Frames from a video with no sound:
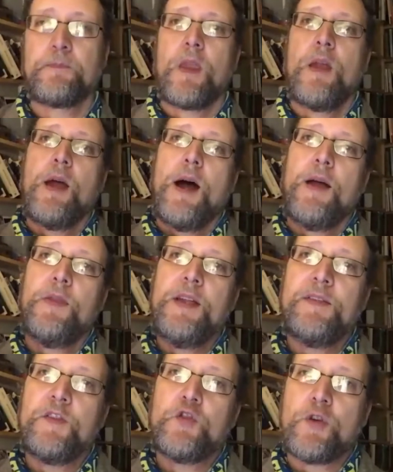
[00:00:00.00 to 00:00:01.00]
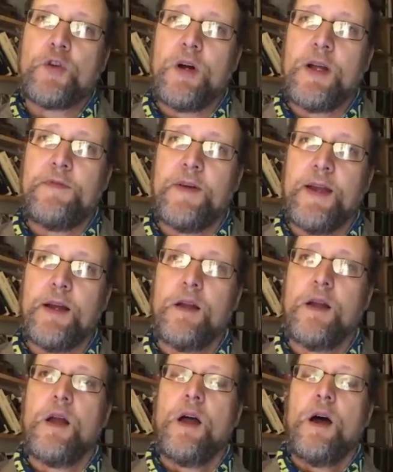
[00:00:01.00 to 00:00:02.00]
And these are driving
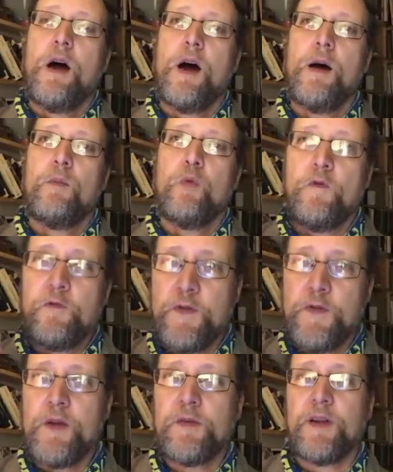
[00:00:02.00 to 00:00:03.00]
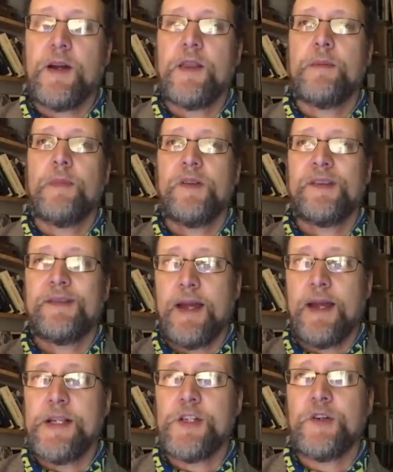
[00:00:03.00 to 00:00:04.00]
what feels like the most
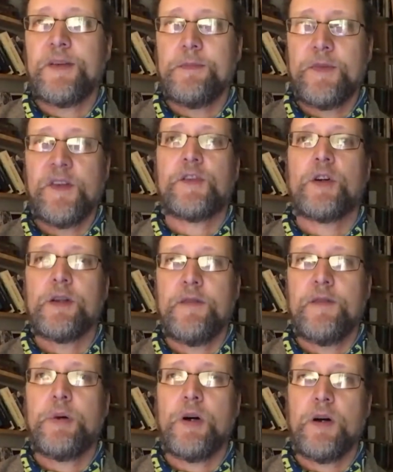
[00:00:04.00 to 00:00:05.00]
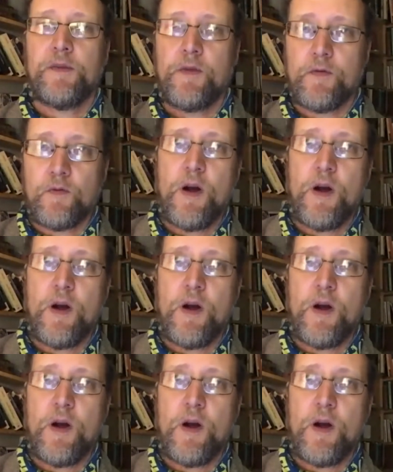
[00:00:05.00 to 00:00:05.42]
dangerous and destructive parts of the right,